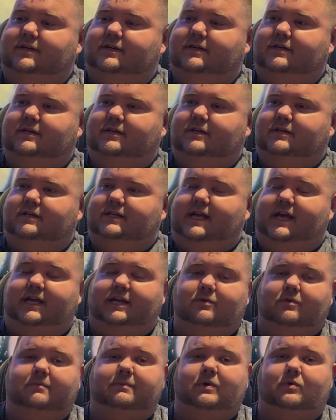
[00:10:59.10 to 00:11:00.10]
Anyways,
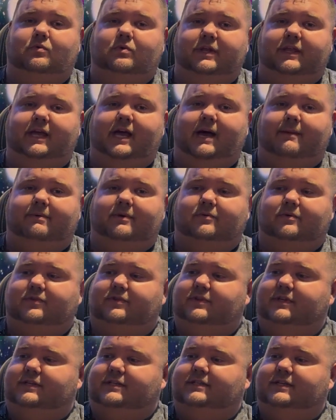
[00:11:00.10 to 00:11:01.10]
this
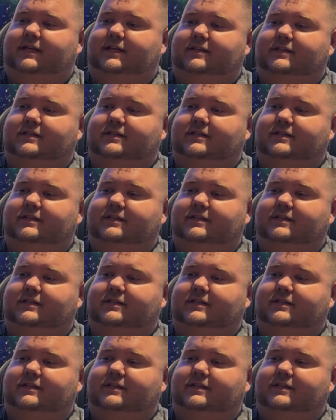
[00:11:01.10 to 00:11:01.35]
was the